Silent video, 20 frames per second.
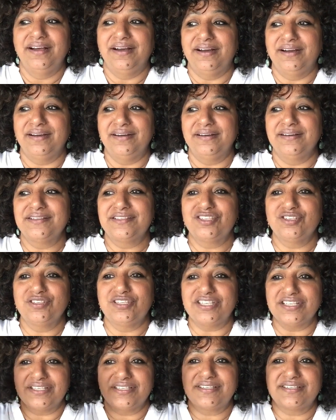So
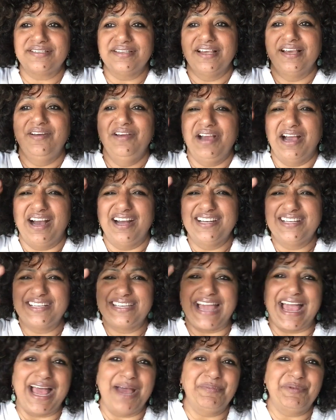just a
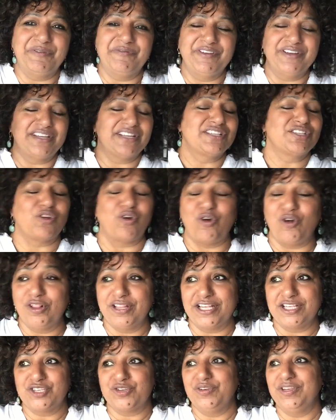dab of it is all
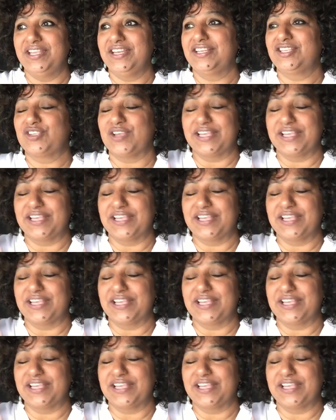that you need.